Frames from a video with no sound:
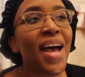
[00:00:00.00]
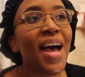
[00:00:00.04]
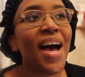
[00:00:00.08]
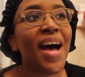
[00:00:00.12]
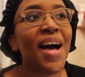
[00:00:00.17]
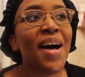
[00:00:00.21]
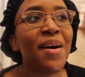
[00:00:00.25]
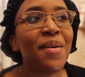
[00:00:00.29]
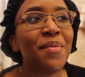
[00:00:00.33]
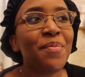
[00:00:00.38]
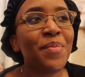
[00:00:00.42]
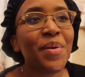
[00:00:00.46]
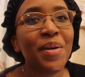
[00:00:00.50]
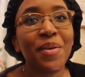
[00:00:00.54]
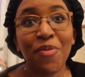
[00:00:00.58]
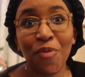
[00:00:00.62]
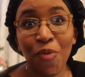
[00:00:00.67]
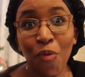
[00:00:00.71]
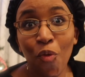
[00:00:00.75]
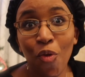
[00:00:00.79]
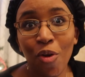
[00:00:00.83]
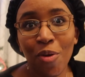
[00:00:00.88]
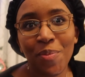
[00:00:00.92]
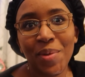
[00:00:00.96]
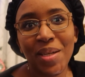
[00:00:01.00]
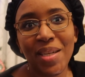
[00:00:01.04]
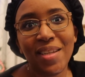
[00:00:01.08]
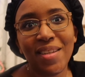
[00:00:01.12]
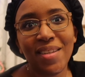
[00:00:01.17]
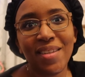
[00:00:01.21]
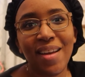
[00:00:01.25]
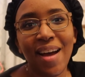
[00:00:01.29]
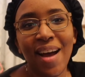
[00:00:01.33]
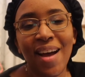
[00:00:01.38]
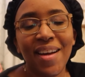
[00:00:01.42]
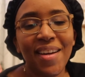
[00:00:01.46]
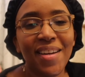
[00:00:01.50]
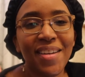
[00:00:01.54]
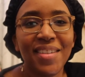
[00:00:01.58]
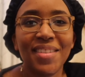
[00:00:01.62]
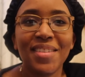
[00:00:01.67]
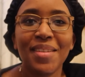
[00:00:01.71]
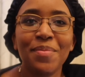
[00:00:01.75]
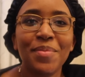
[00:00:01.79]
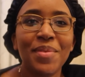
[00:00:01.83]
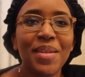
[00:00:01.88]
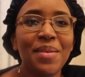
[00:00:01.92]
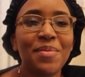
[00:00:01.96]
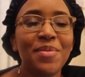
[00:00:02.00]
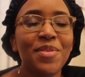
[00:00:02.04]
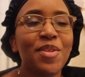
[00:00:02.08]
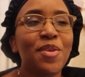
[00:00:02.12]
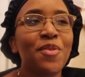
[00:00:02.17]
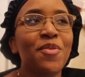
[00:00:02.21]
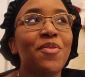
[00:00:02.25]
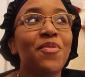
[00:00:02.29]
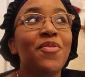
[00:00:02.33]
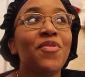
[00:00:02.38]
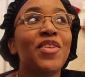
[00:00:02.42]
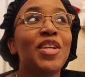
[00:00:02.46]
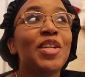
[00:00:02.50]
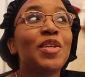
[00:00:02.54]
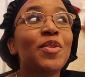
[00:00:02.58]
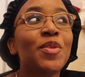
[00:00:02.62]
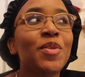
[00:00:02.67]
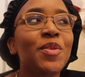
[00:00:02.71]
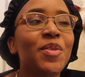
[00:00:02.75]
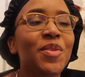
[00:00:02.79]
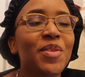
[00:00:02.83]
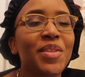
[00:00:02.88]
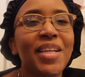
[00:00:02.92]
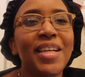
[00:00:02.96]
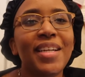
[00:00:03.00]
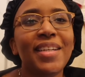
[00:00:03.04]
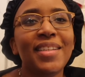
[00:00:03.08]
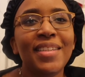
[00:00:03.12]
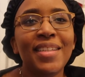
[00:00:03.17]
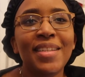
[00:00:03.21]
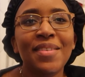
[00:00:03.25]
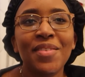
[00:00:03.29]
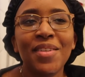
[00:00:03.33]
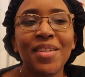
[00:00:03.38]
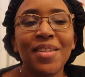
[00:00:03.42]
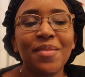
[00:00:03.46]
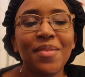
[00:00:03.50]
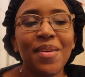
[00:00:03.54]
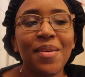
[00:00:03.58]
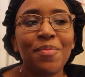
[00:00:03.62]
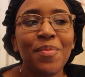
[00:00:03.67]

um, but for me, I sometimes don't feel like leaving.